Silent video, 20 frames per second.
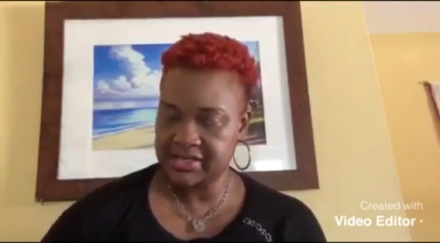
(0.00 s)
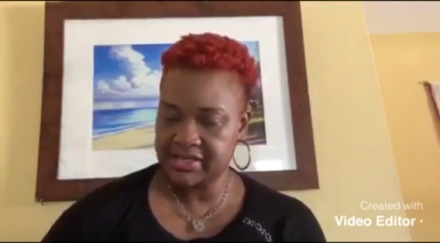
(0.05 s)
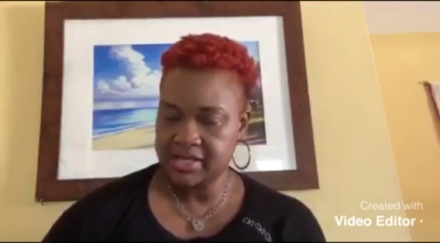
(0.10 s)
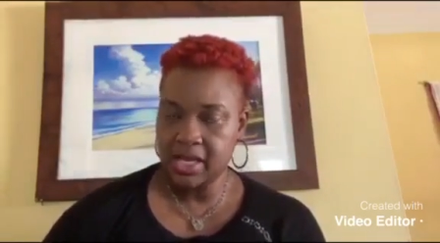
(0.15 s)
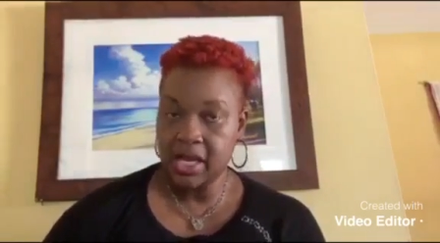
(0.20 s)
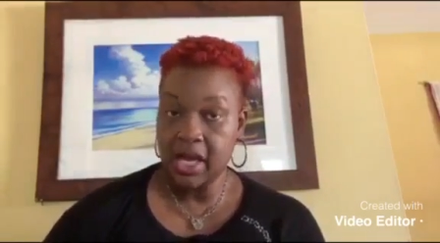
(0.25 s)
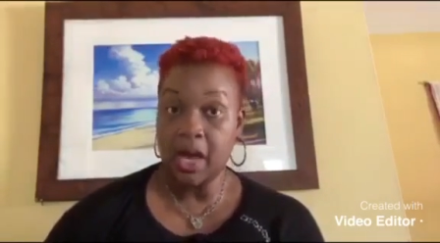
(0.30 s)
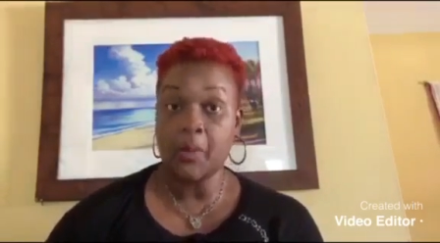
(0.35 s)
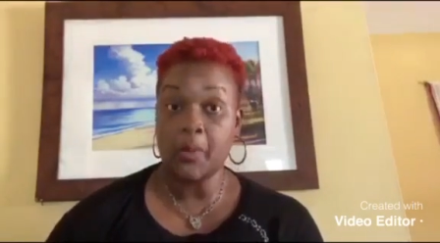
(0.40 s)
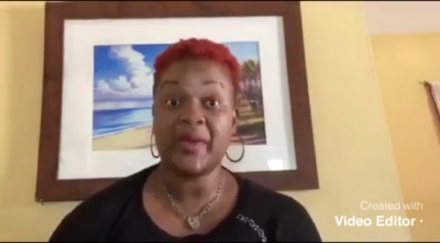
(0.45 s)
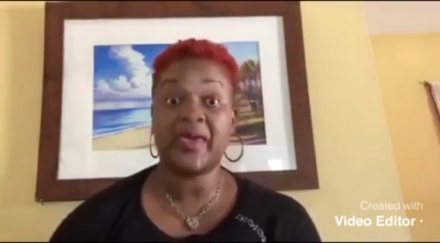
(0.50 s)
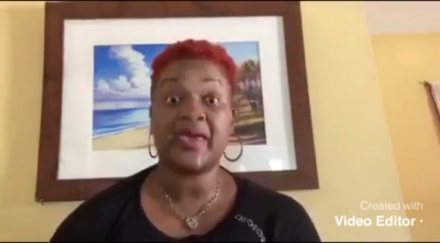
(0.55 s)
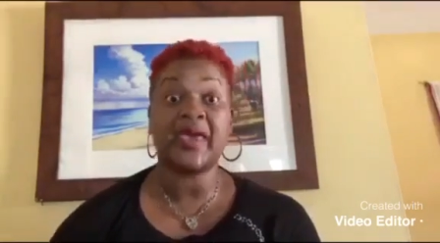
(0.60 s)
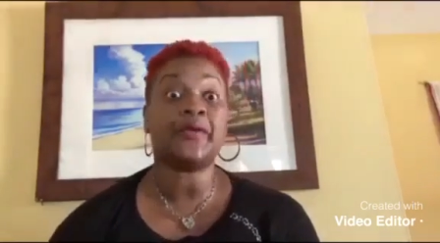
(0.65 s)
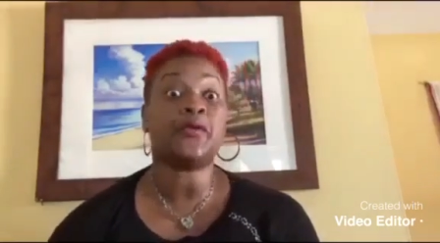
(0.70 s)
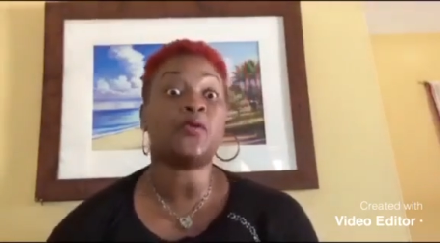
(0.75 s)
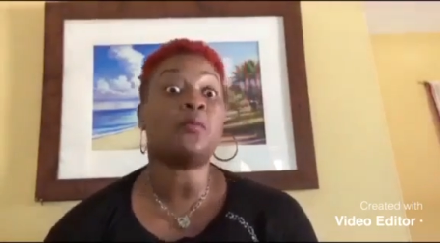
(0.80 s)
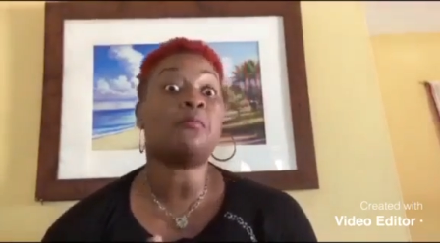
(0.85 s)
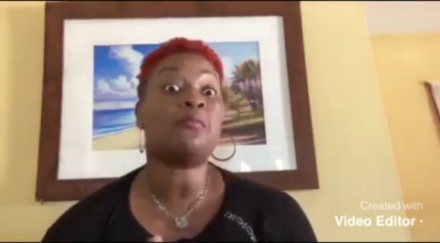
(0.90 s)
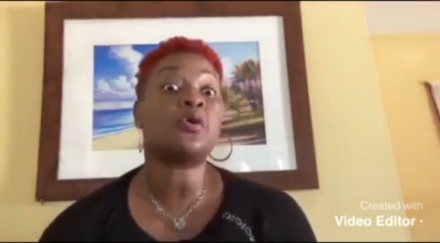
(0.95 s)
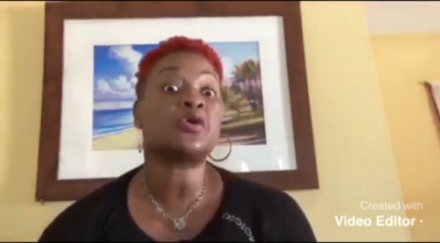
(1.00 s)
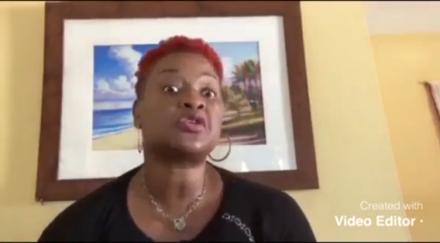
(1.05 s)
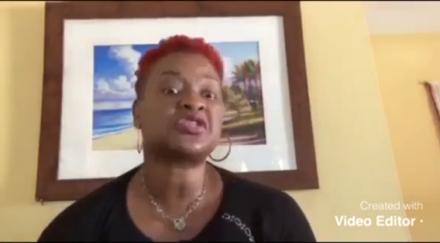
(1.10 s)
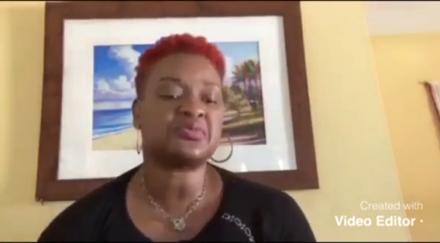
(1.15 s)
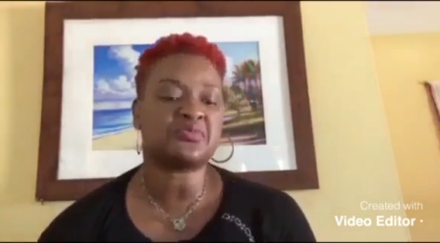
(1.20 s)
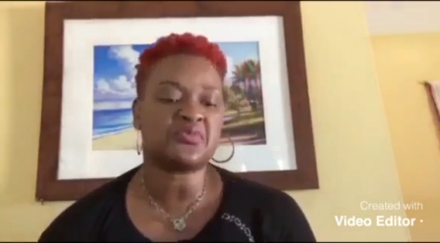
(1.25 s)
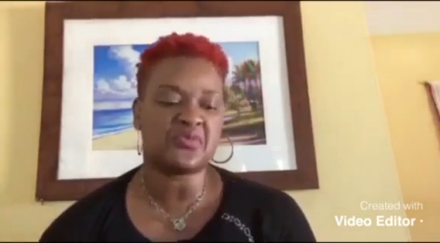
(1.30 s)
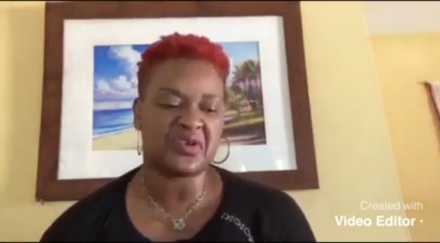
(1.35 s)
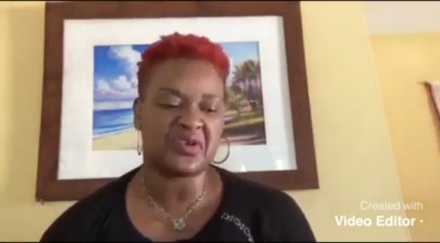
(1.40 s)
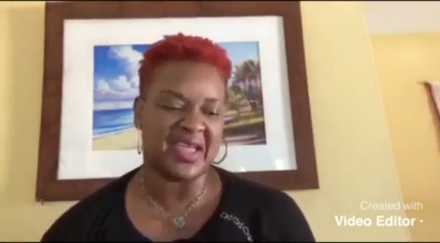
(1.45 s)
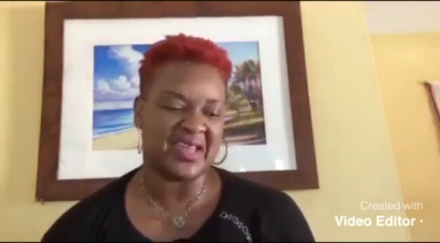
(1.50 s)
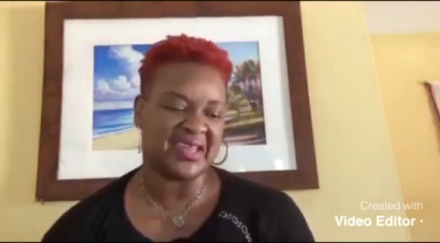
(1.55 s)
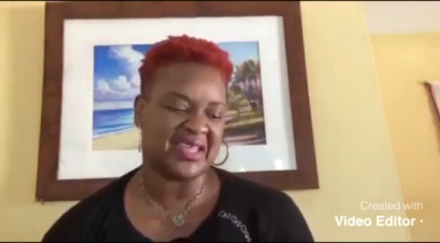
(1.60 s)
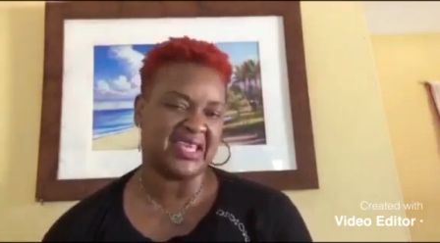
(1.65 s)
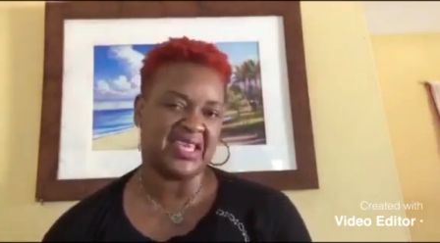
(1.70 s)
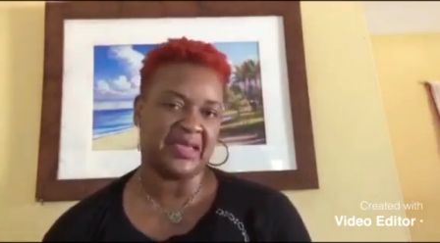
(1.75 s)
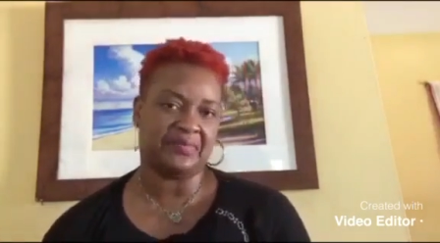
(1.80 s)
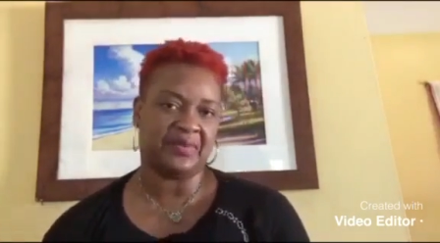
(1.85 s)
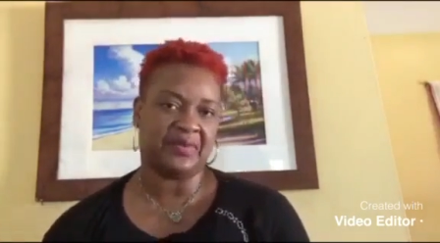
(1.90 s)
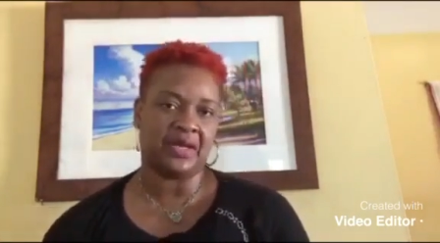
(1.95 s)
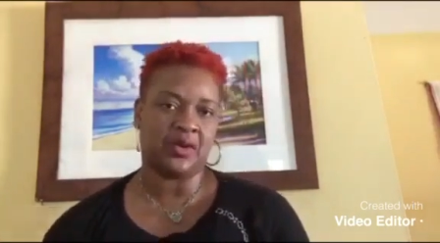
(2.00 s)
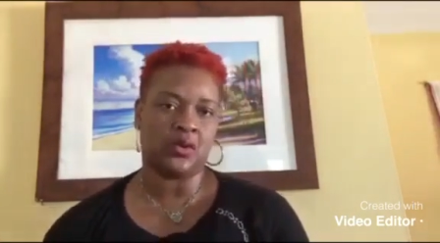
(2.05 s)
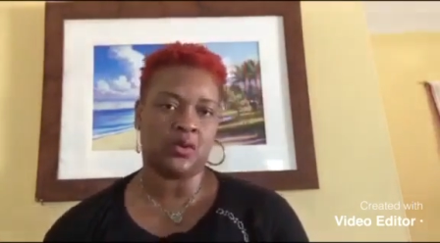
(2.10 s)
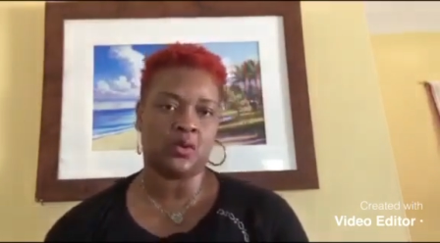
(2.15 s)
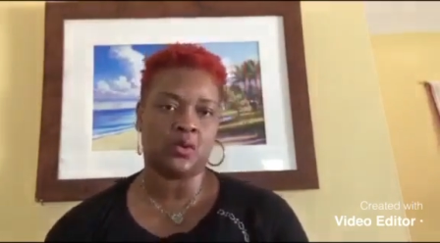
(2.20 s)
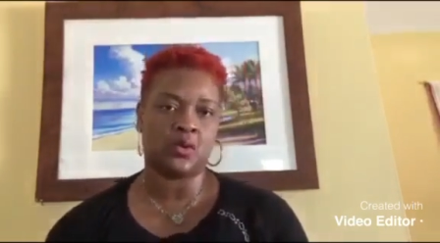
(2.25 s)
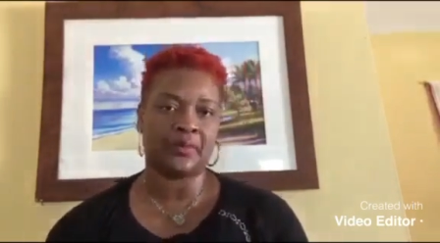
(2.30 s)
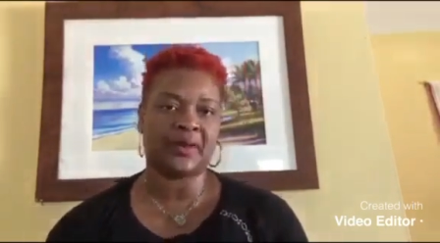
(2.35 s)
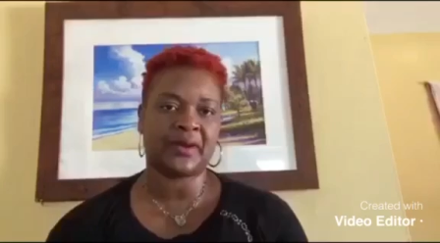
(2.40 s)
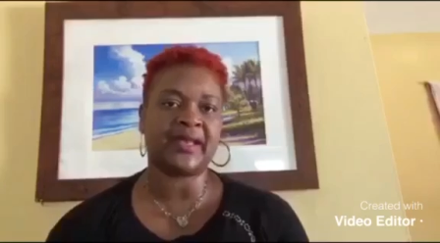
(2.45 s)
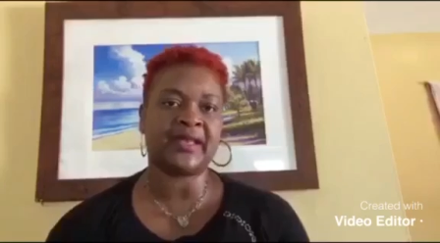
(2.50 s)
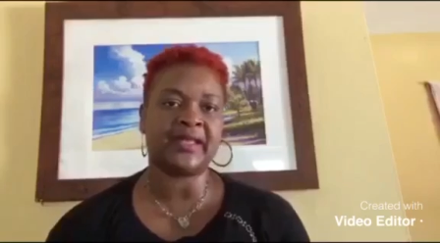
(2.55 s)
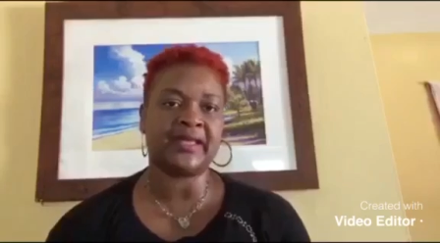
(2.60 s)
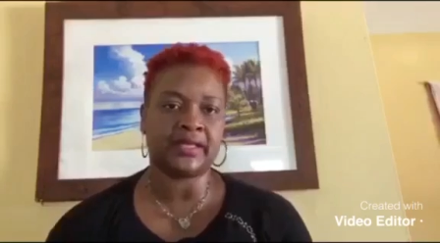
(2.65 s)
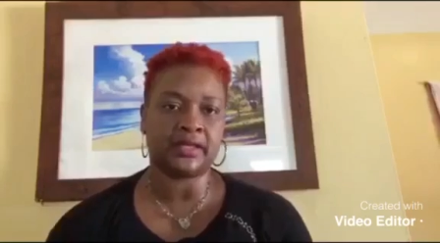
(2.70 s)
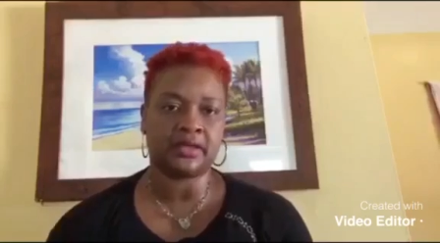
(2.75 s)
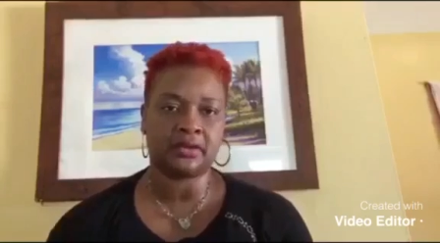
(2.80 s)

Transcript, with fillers: and we can do much more than keeping the home clean